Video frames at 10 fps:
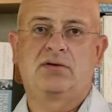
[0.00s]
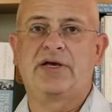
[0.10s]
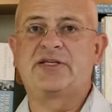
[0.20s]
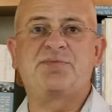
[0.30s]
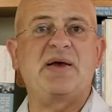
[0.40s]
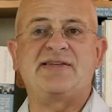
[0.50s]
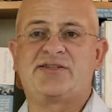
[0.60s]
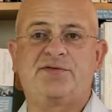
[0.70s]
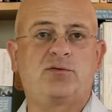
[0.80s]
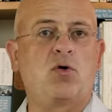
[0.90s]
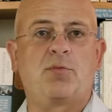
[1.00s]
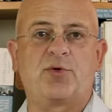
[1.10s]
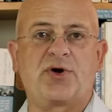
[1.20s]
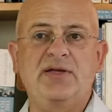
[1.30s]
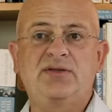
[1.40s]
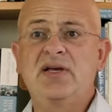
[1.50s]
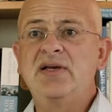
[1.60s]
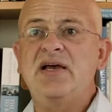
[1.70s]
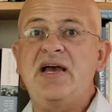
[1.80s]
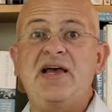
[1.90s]
expensive to operate,
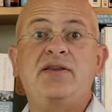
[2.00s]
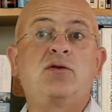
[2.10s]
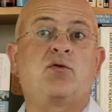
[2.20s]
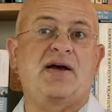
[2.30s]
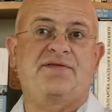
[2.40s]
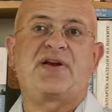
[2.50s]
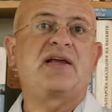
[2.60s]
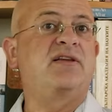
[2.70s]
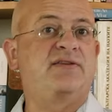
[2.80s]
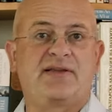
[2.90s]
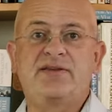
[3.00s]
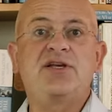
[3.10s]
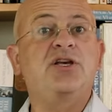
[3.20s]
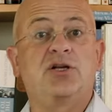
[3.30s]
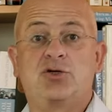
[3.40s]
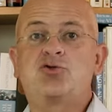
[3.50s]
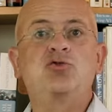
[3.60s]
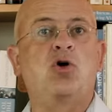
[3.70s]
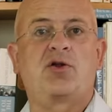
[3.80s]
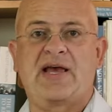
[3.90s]
and quite frankly that the English
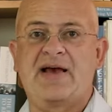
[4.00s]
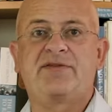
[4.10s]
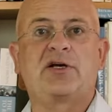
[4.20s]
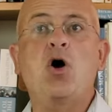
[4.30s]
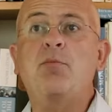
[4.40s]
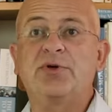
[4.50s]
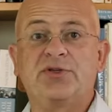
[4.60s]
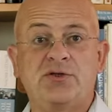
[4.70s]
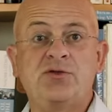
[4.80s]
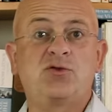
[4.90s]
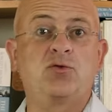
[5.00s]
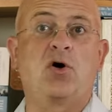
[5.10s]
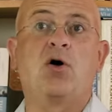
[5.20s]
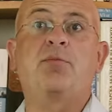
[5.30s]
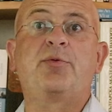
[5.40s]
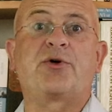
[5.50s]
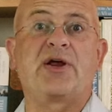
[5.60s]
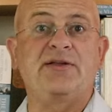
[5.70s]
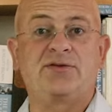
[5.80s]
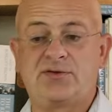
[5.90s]
do not have the competence to
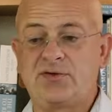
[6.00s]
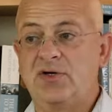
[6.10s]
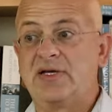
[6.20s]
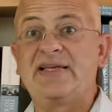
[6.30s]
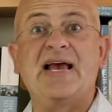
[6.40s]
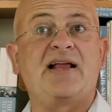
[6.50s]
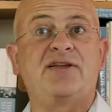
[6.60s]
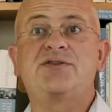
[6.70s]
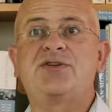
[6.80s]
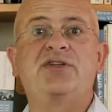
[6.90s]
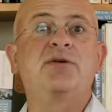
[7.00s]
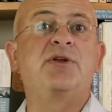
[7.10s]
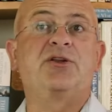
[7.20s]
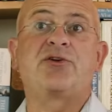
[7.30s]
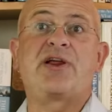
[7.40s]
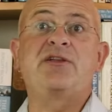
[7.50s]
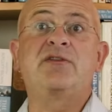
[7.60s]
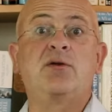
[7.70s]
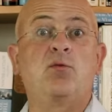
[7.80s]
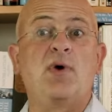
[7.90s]
operate galleys in the
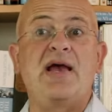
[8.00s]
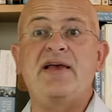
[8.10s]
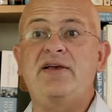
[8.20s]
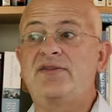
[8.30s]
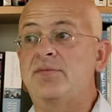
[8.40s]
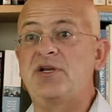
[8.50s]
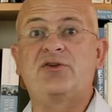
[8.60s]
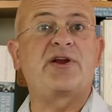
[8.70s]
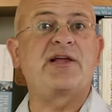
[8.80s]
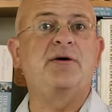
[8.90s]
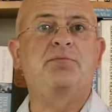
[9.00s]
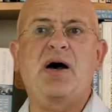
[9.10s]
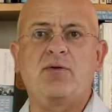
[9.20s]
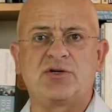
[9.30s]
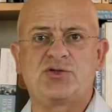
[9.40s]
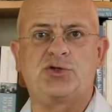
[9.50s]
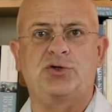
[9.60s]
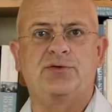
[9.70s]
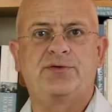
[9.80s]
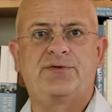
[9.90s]
Mediterranean the way the Mediterranean powers do.